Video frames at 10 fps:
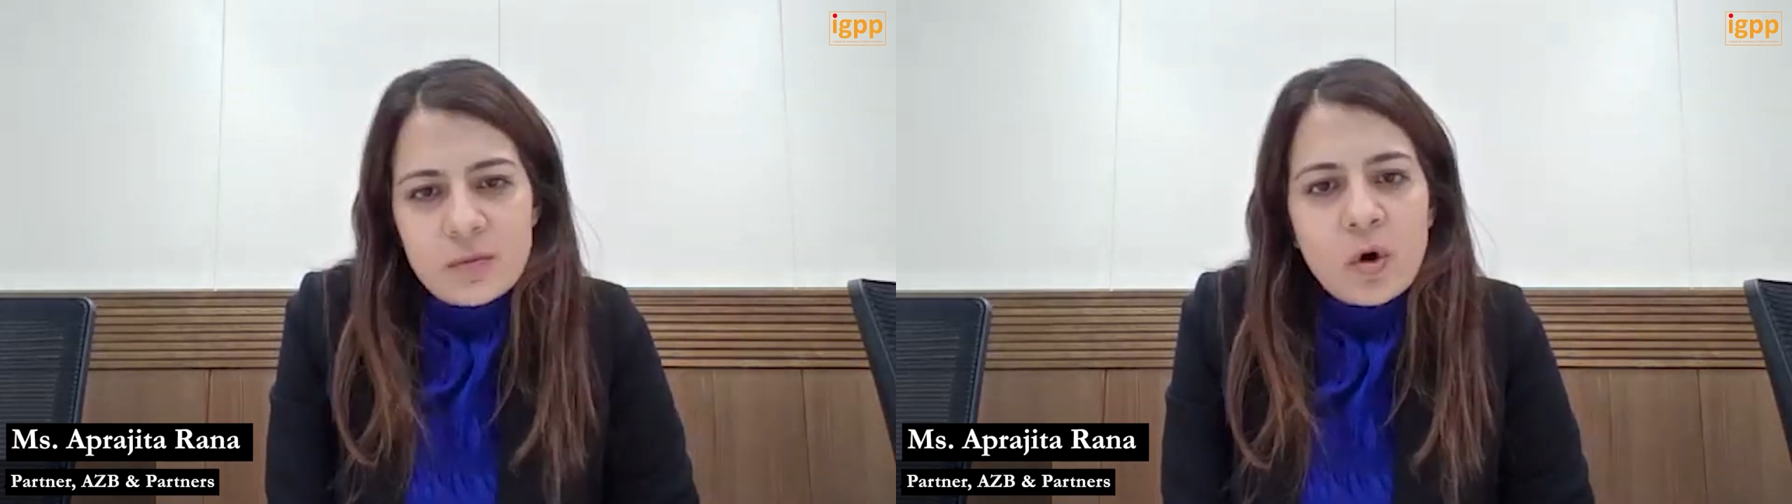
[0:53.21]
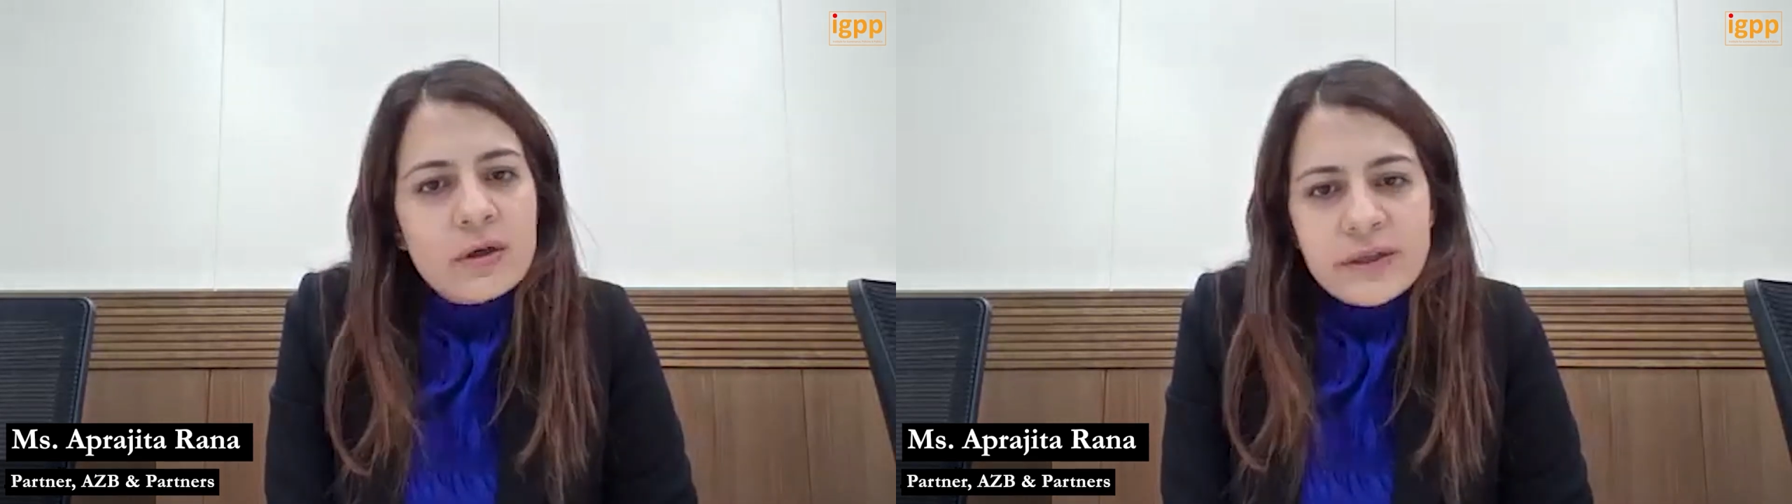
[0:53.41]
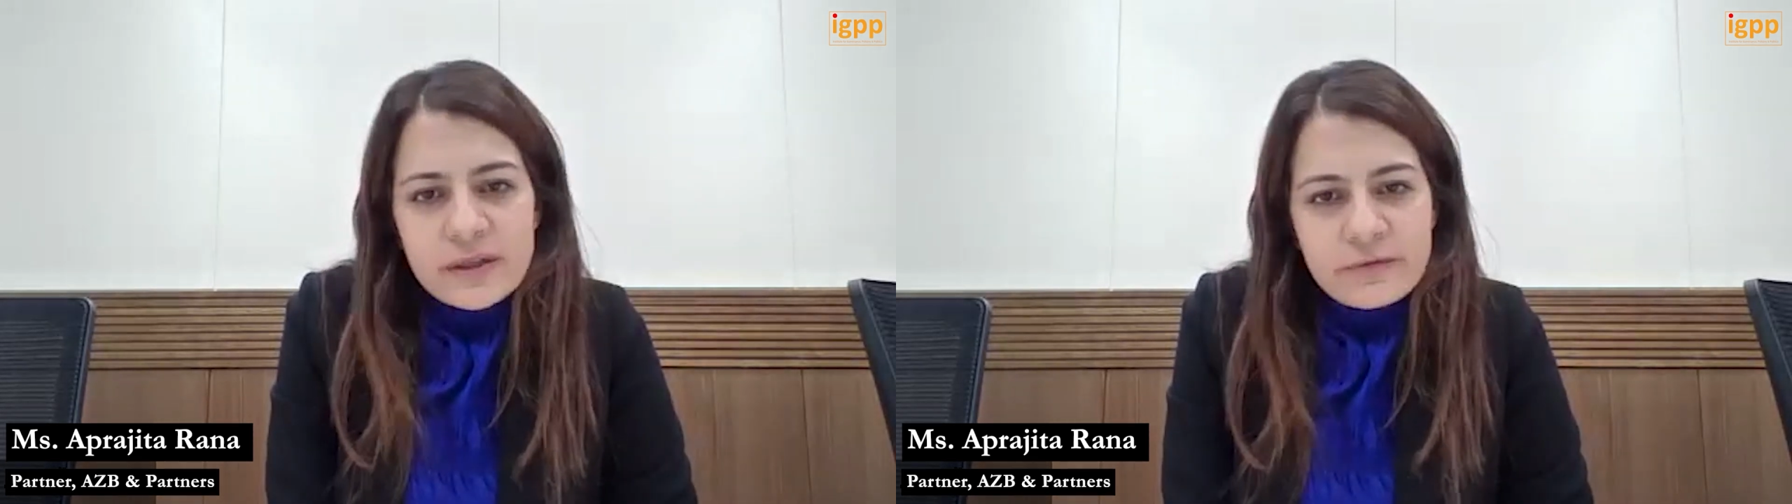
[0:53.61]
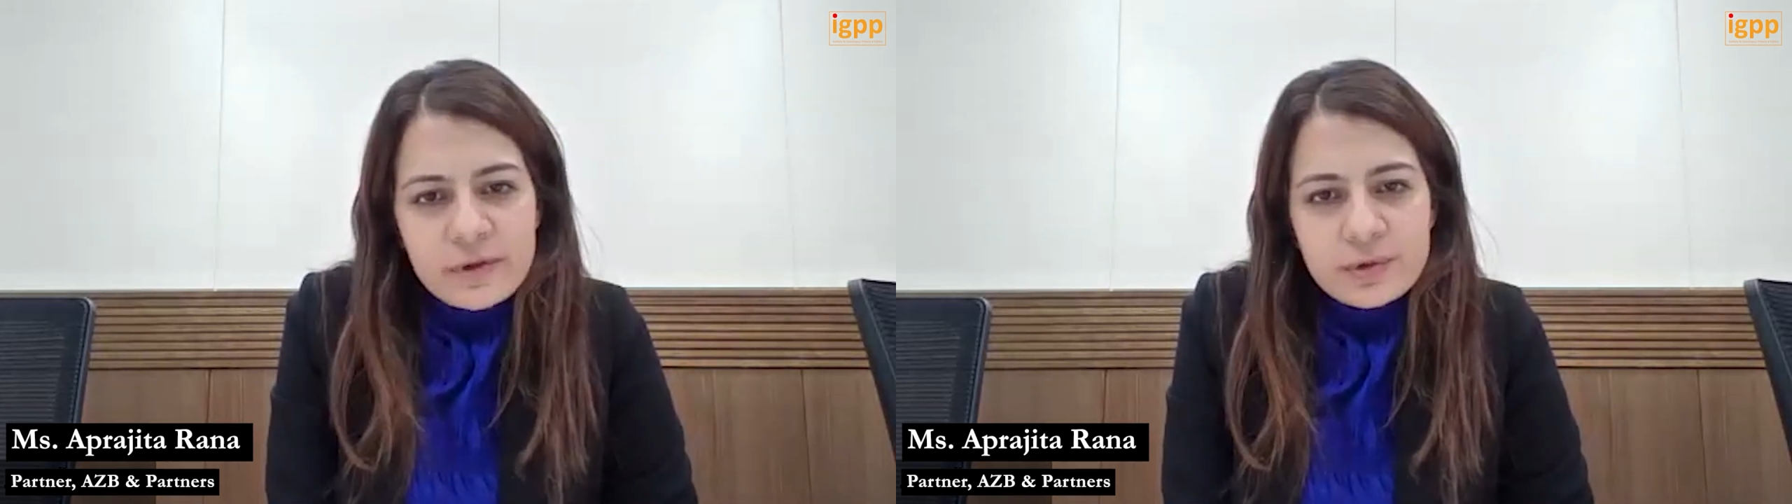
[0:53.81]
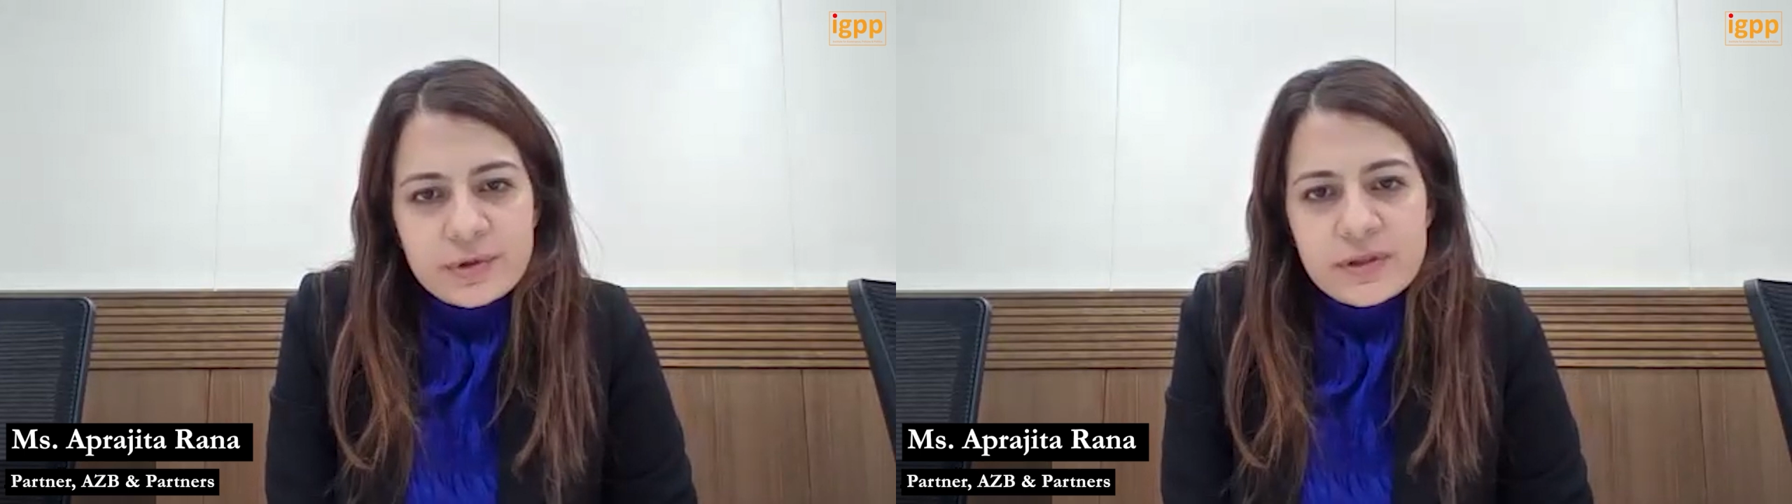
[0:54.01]
all data
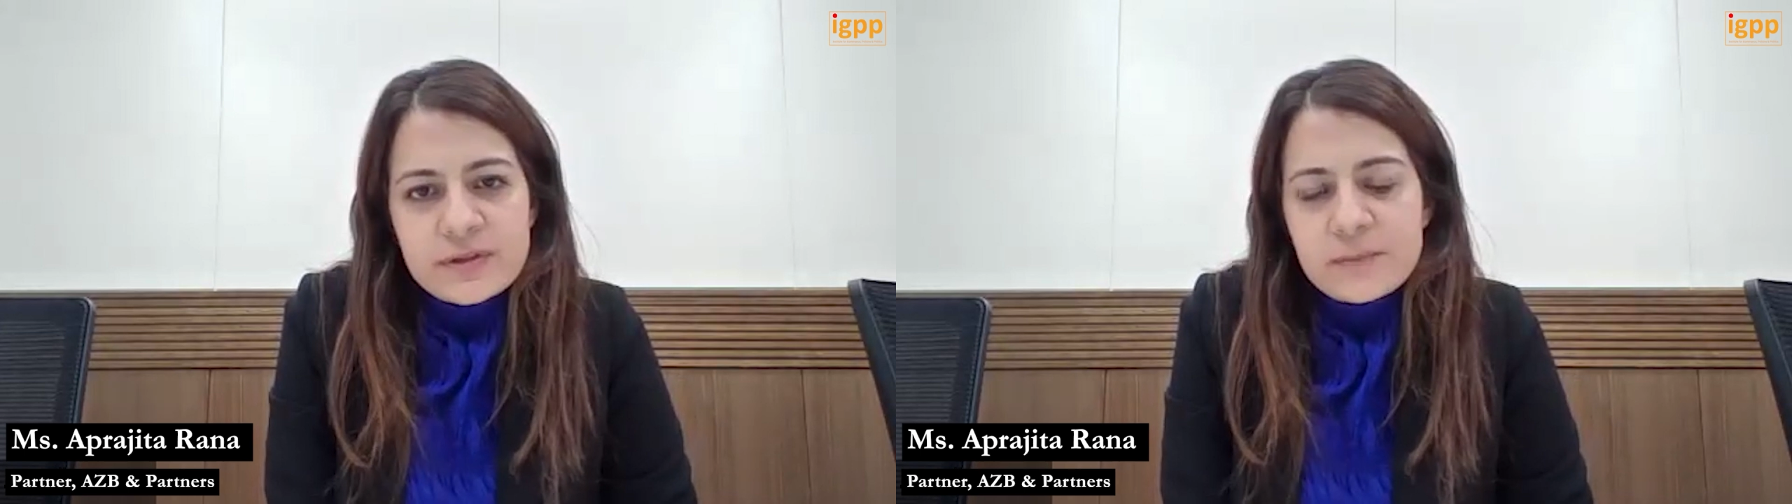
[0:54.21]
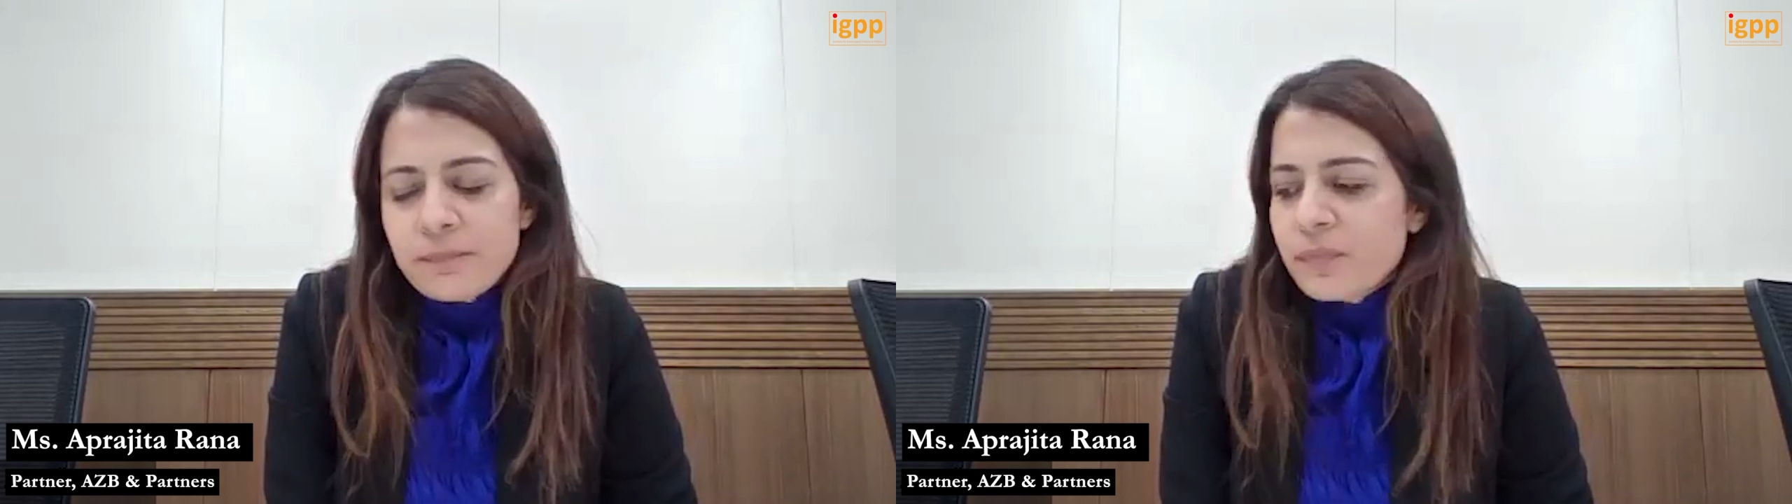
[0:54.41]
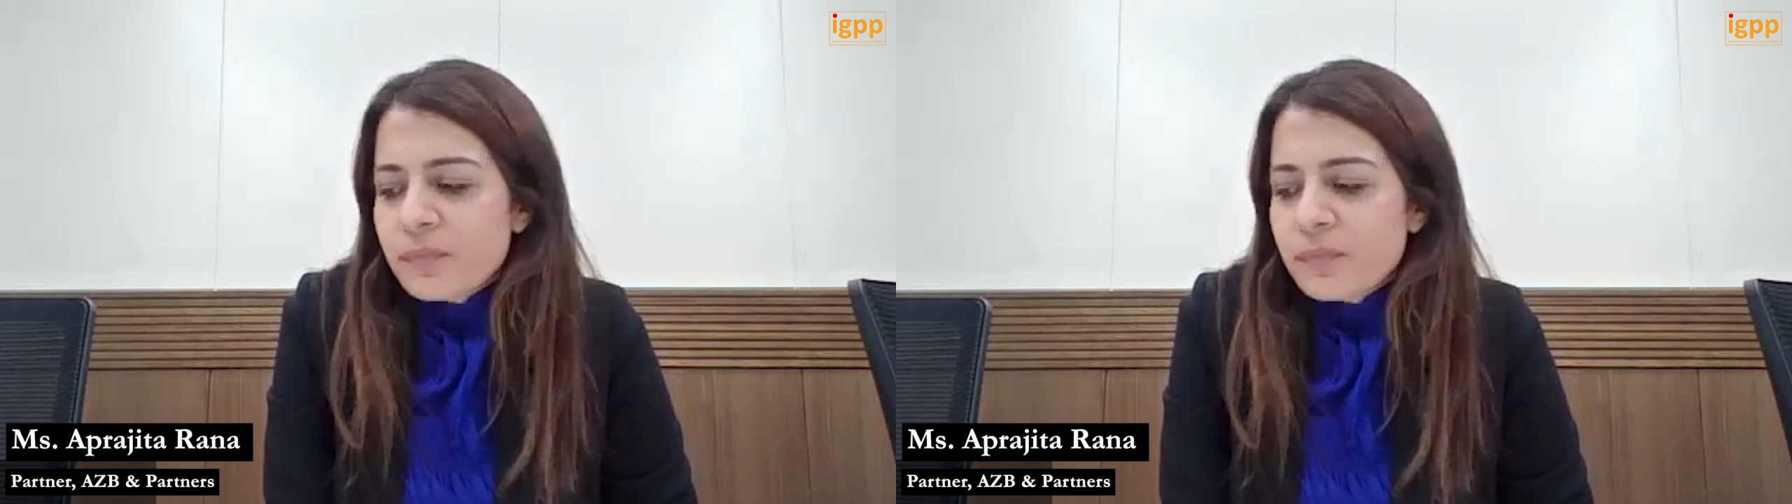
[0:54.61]
fiduciaries.